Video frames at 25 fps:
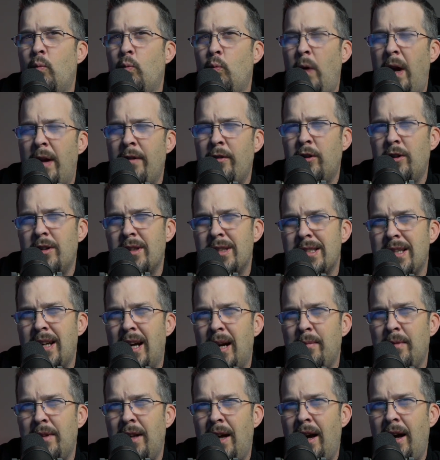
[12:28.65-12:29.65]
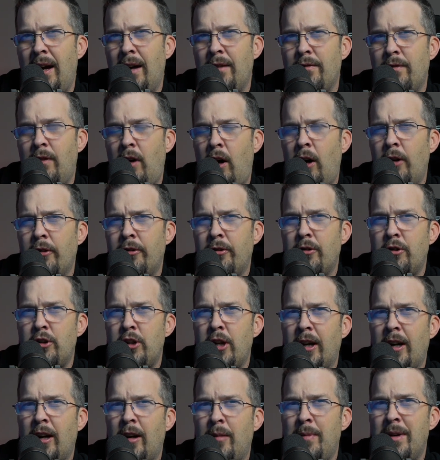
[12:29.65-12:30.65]
We have a good time live. Also,
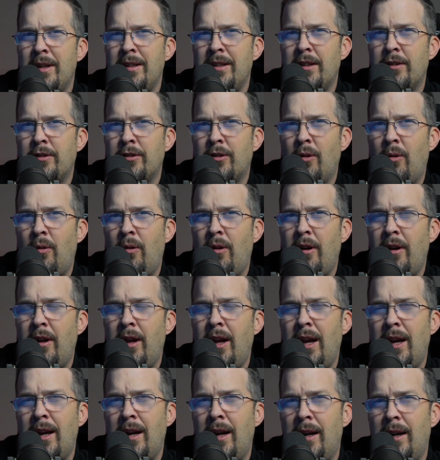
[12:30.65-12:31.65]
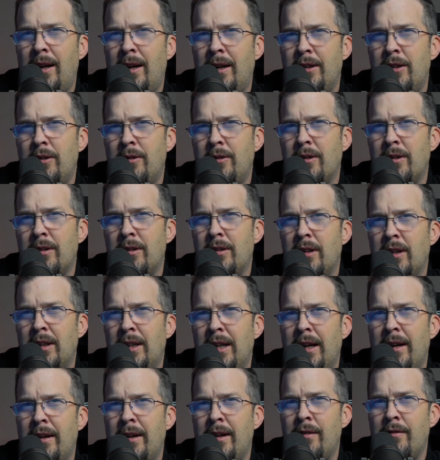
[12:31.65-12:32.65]
check out my Discord. You can
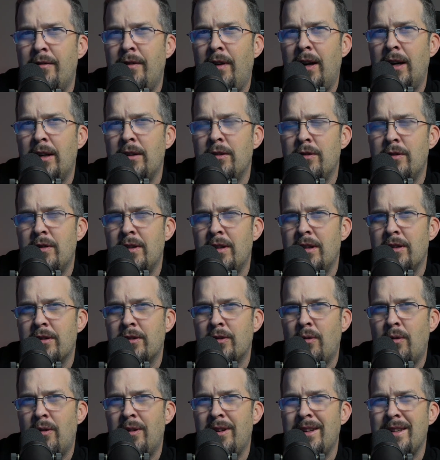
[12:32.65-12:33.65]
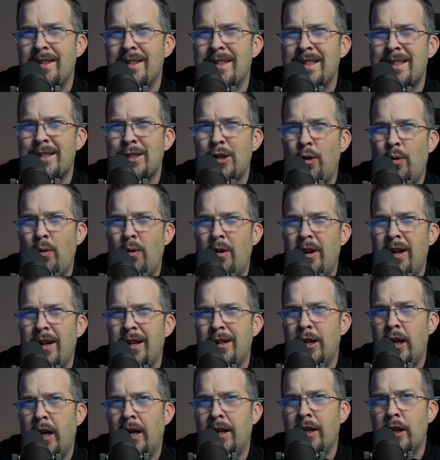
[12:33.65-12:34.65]
get an invite to the Discord,
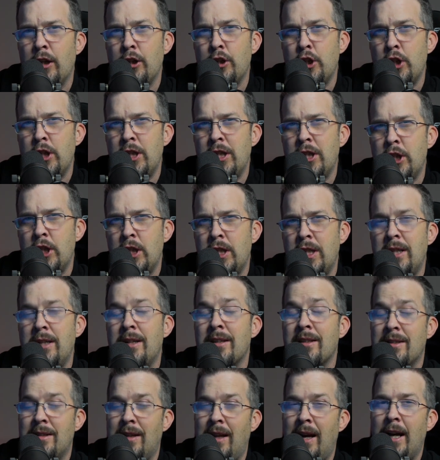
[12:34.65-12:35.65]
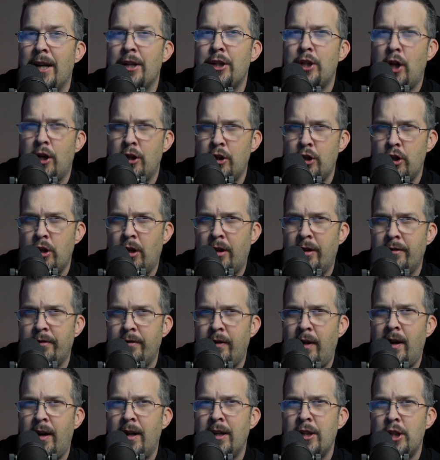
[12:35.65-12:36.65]

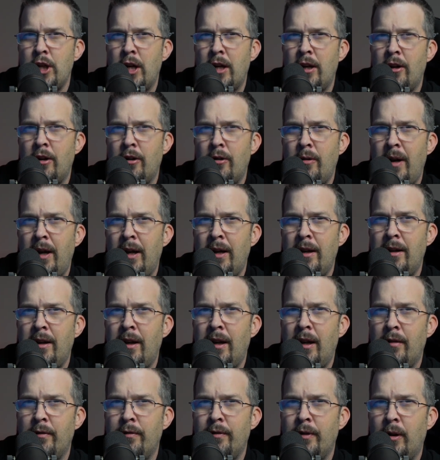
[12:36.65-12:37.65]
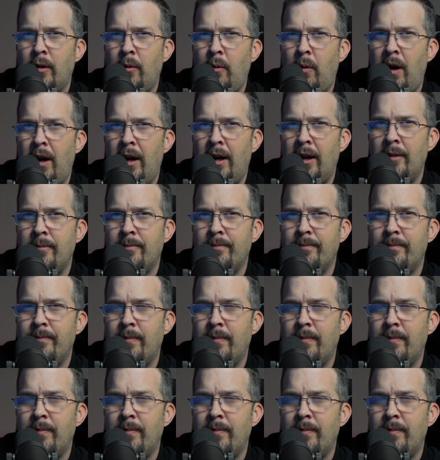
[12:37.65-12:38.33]
discord.gg/JonFly, JonFly.